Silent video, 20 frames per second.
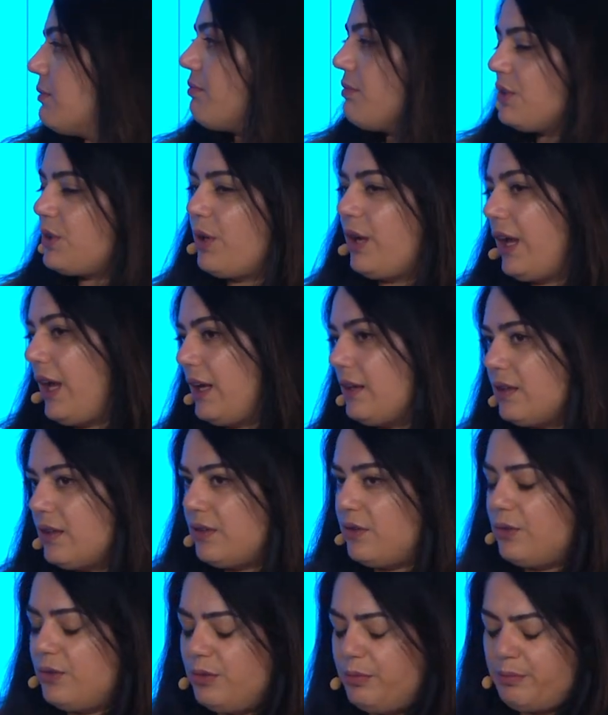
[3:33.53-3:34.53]
So again,
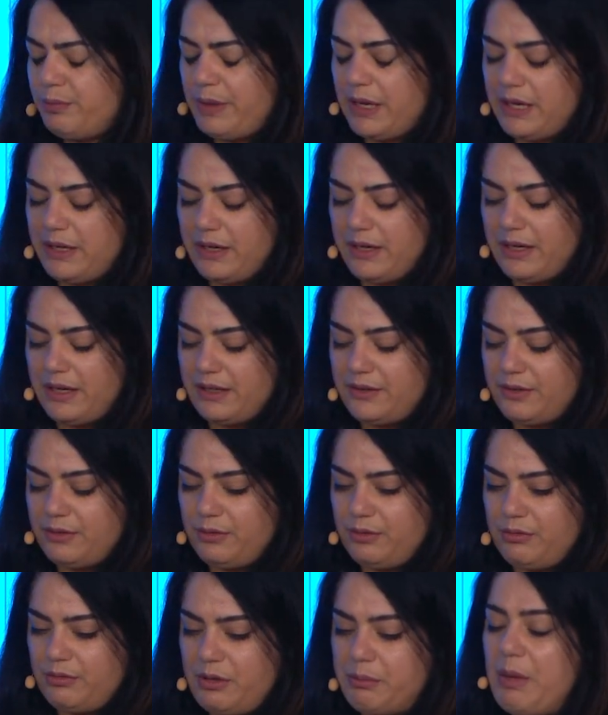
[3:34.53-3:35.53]
to
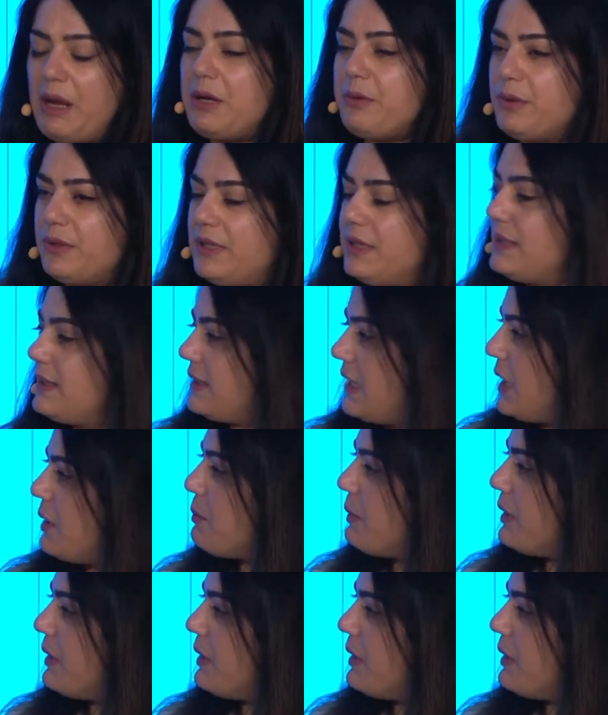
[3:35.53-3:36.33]
remain with the same